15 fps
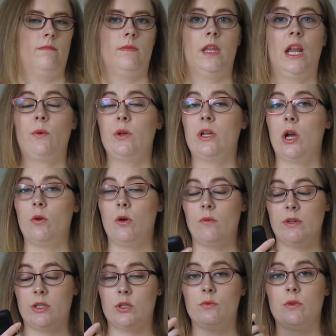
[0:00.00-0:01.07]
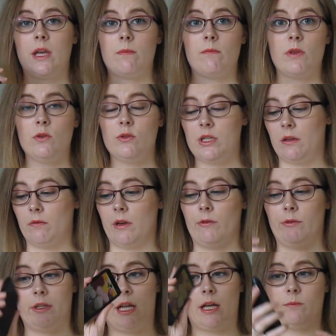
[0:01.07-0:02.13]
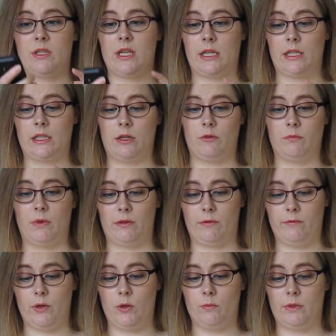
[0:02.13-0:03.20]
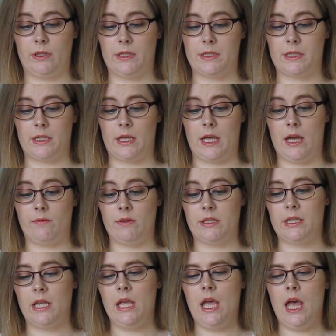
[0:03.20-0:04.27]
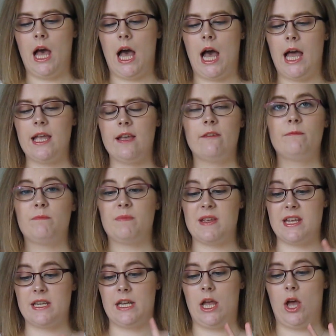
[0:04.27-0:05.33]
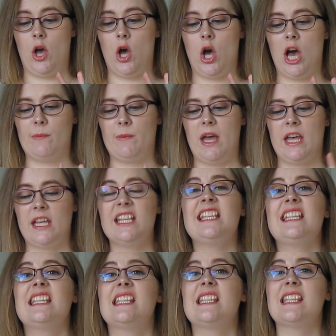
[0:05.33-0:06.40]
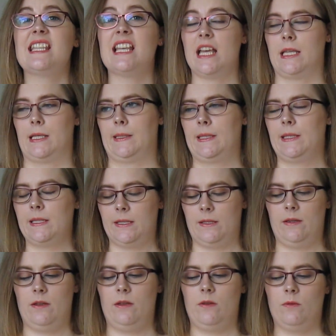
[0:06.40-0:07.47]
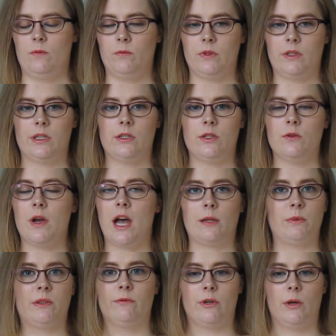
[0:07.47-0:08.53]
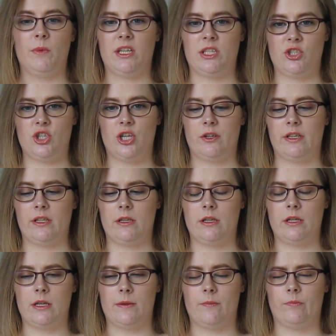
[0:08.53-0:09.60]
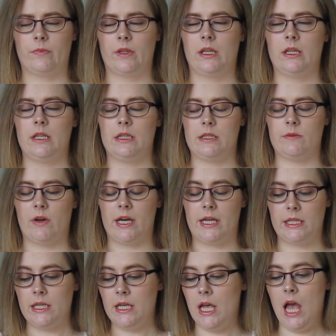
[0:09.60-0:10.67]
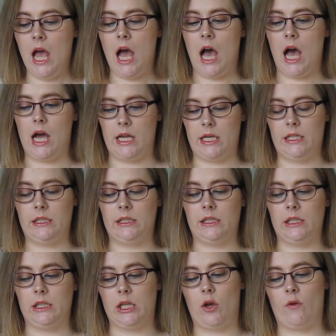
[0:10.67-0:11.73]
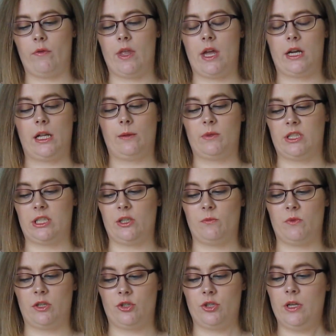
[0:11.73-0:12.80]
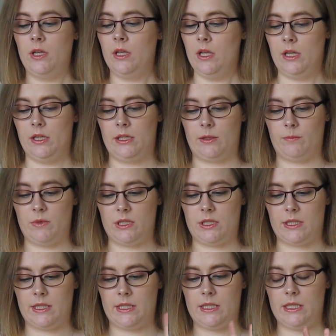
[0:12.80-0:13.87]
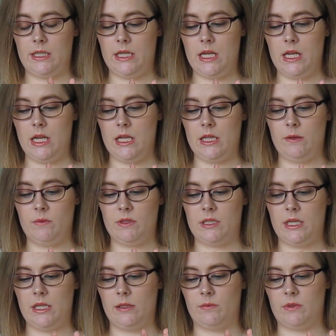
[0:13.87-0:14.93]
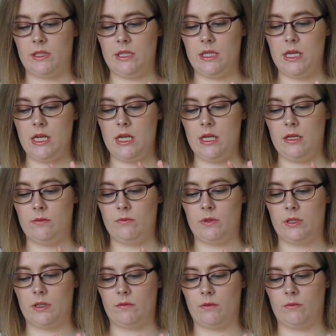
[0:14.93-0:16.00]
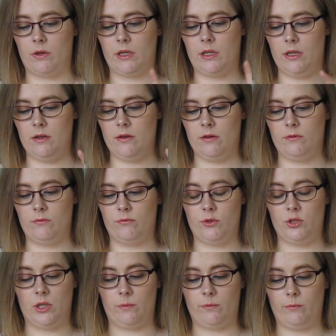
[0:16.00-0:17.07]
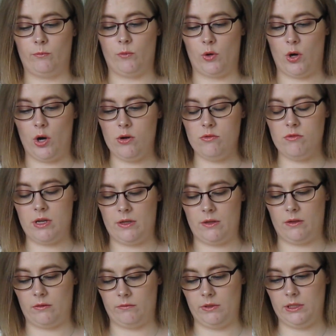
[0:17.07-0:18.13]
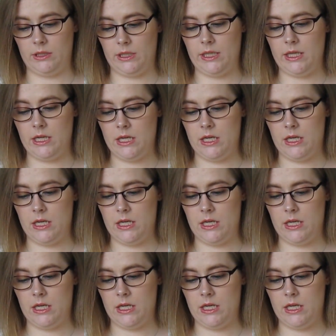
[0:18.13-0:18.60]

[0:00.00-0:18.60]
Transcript: Now we go over to a music favorite. Now I'm taking them on my phone because I have this. I have been obsessed with a new album from Ed Sheeran um, Divide. I love that album so much. Let me just see, let me see, let me see. right here, top row, obviously.